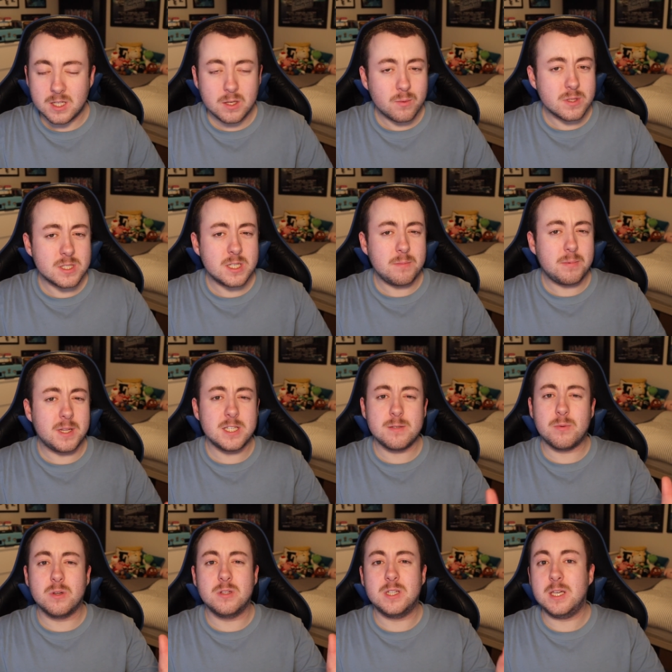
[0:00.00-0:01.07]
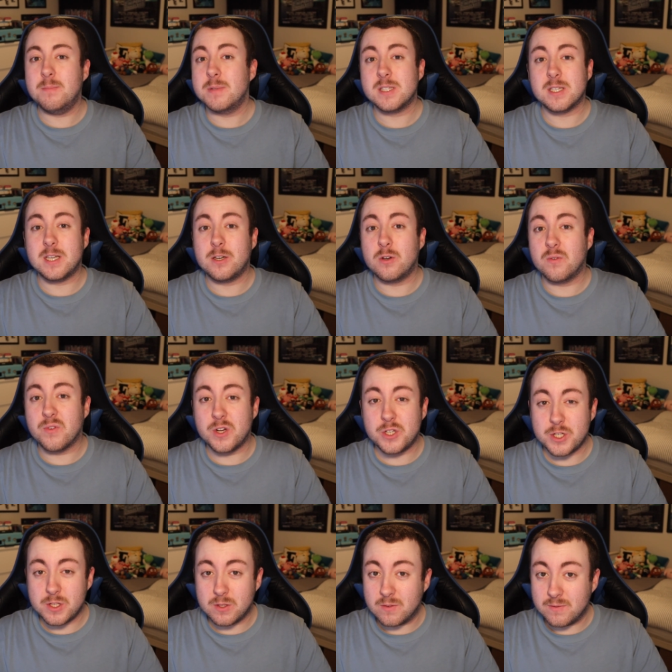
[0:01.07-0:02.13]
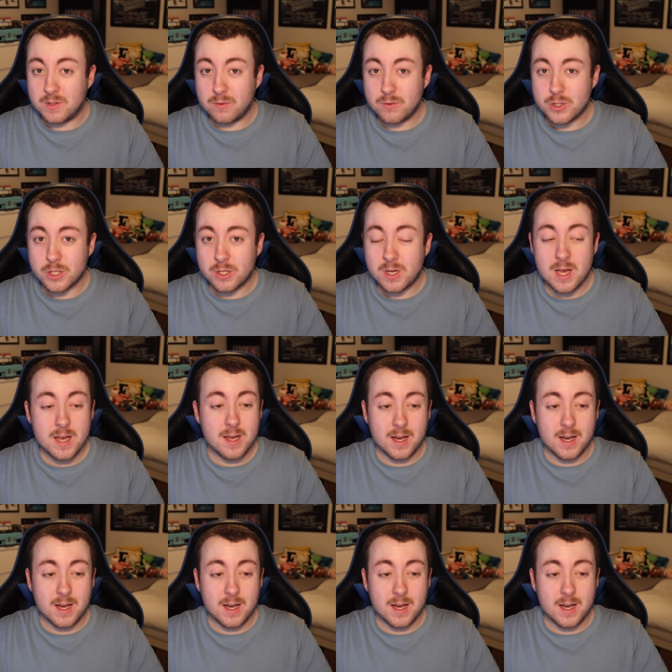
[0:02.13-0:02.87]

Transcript: If you want to see plenty more Demon Slayer coverage in the future,